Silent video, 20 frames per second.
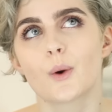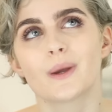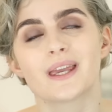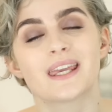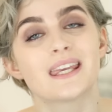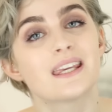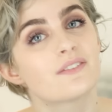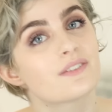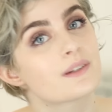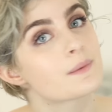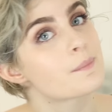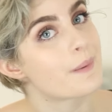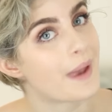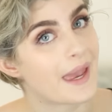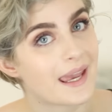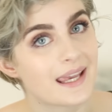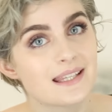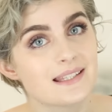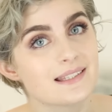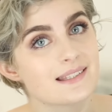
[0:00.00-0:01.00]
even
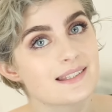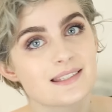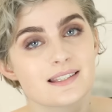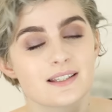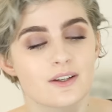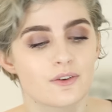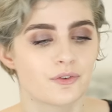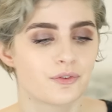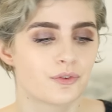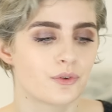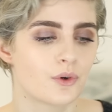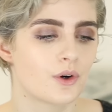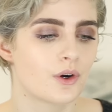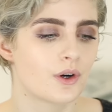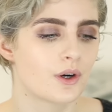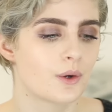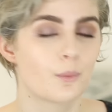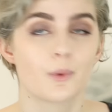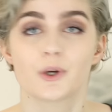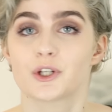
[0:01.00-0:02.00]
base
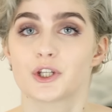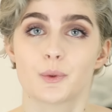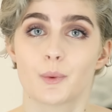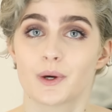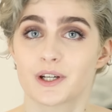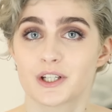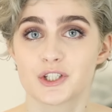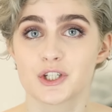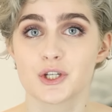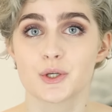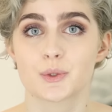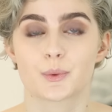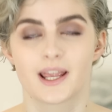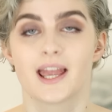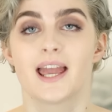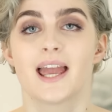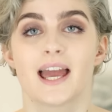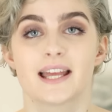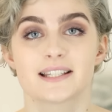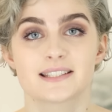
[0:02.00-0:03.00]
for what you want to do.
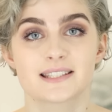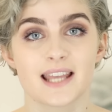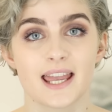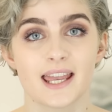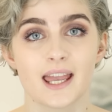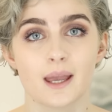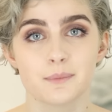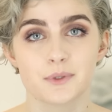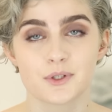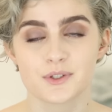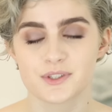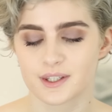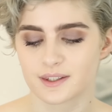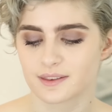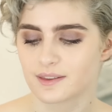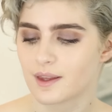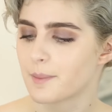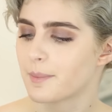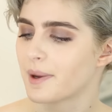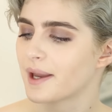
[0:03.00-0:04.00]
And today I'm using
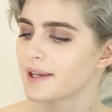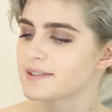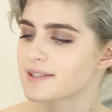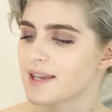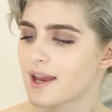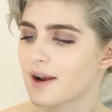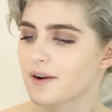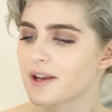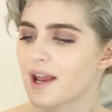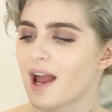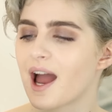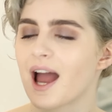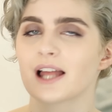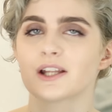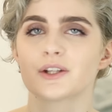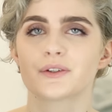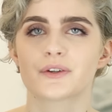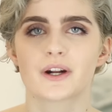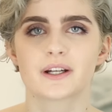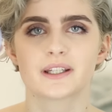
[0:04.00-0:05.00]
the By Terry
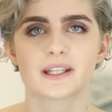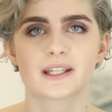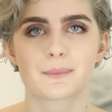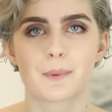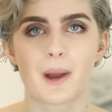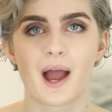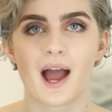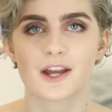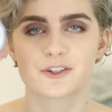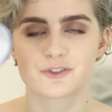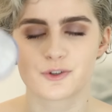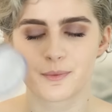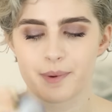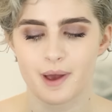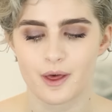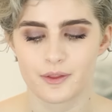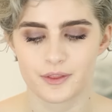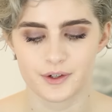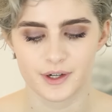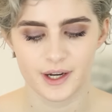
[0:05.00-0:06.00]
Hyaluronic Hydra
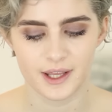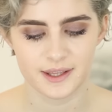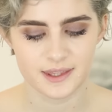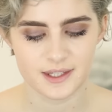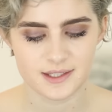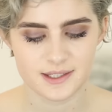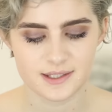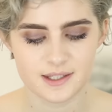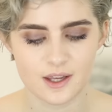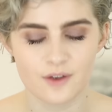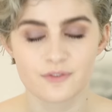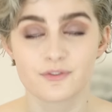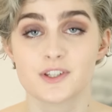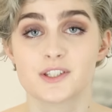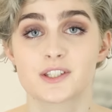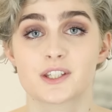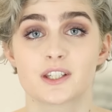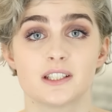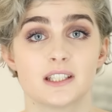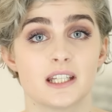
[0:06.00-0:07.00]
Powder, and this stuff
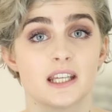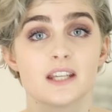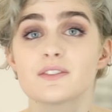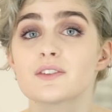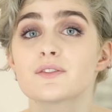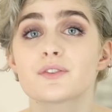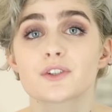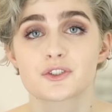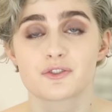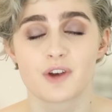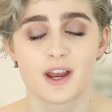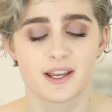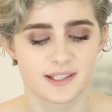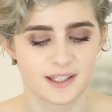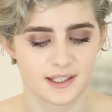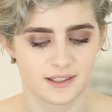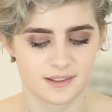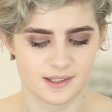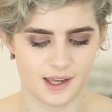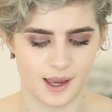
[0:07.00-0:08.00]
is good even for dry
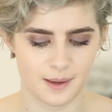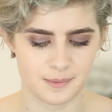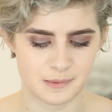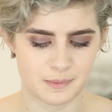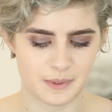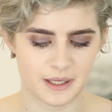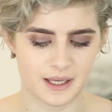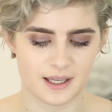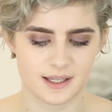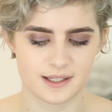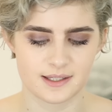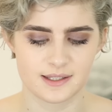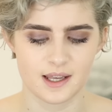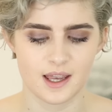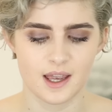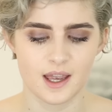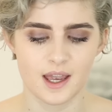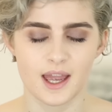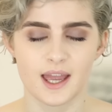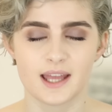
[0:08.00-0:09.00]
skin types because
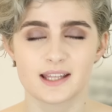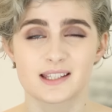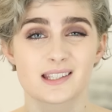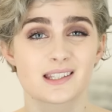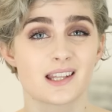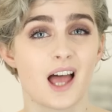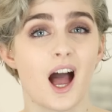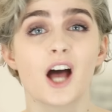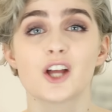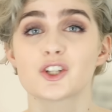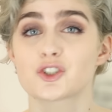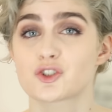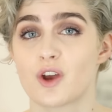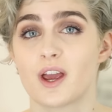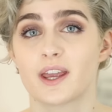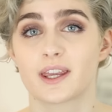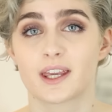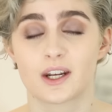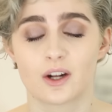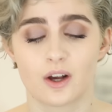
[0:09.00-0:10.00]
it's not
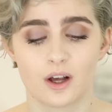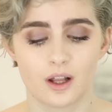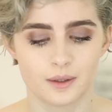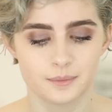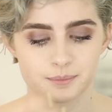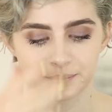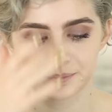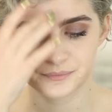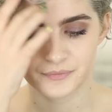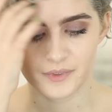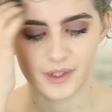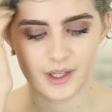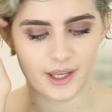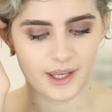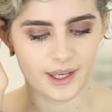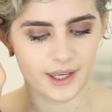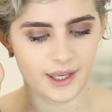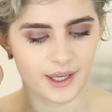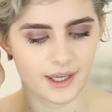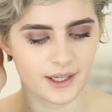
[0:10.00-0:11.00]
drying at all,
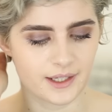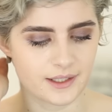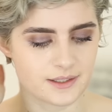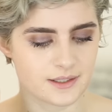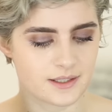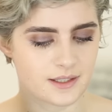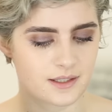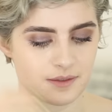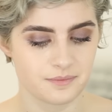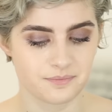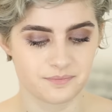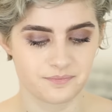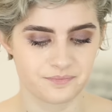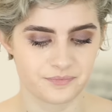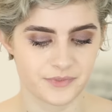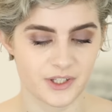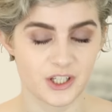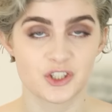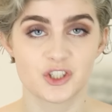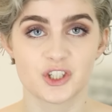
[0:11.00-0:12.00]
and
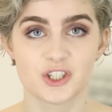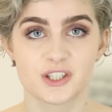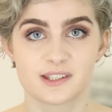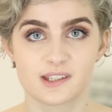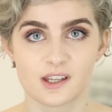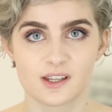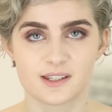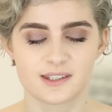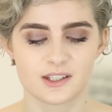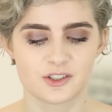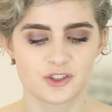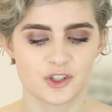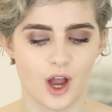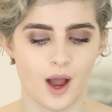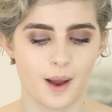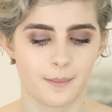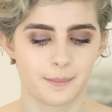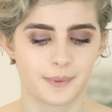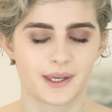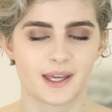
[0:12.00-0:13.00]
it just does the
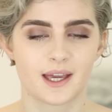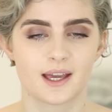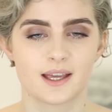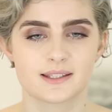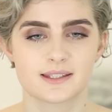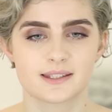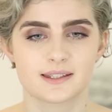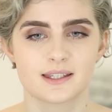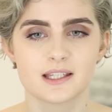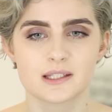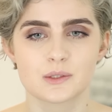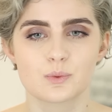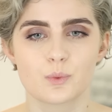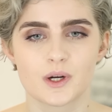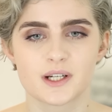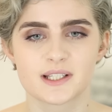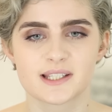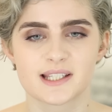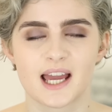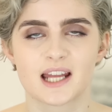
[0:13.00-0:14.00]
job because this
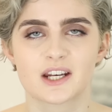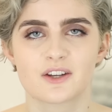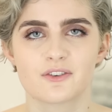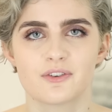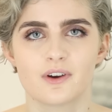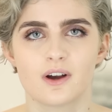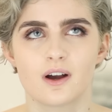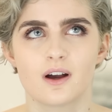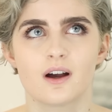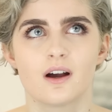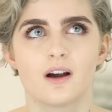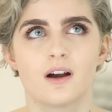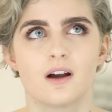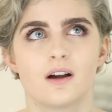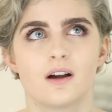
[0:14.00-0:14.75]
works kind of a